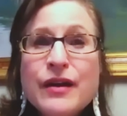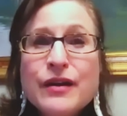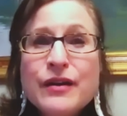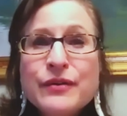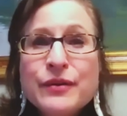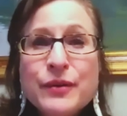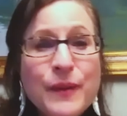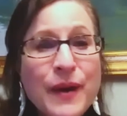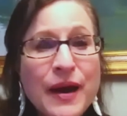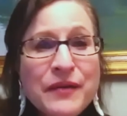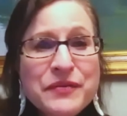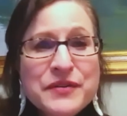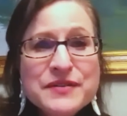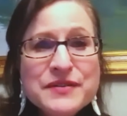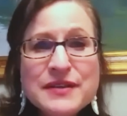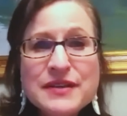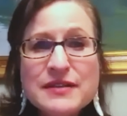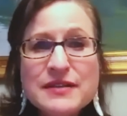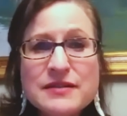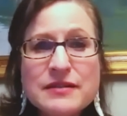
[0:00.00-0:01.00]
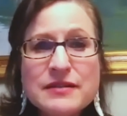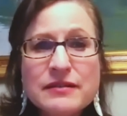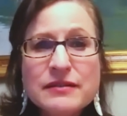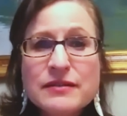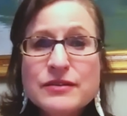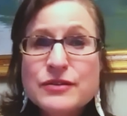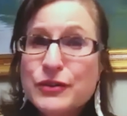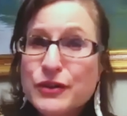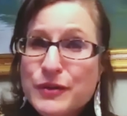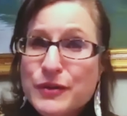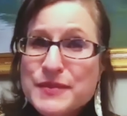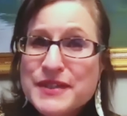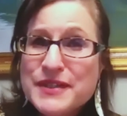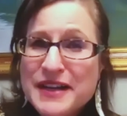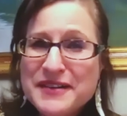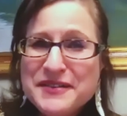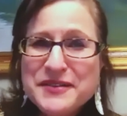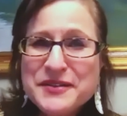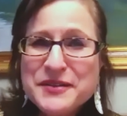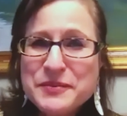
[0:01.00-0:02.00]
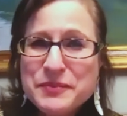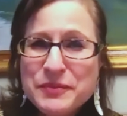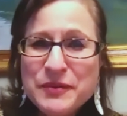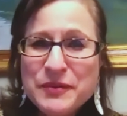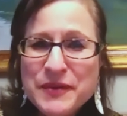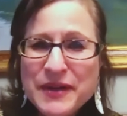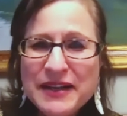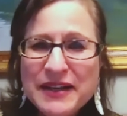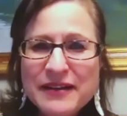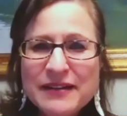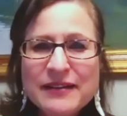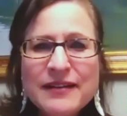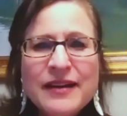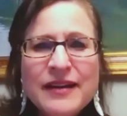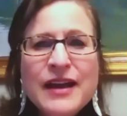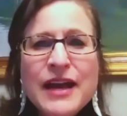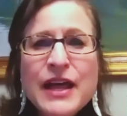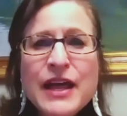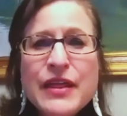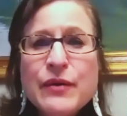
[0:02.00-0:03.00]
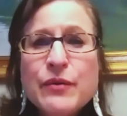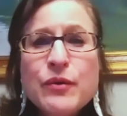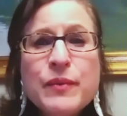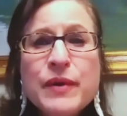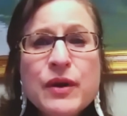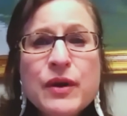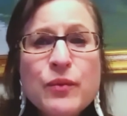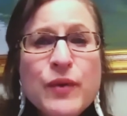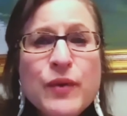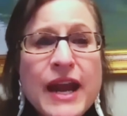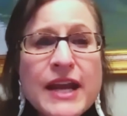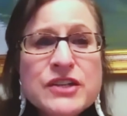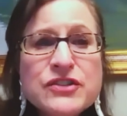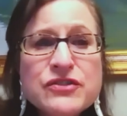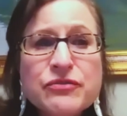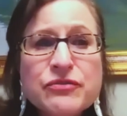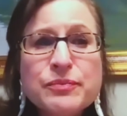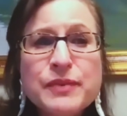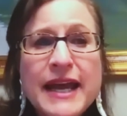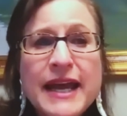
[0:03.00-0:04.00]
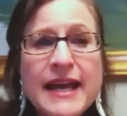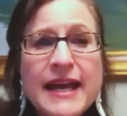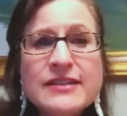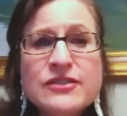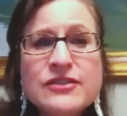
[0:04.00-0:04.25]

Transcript: Throughout the season, circumstances permitting, there will be a range of planned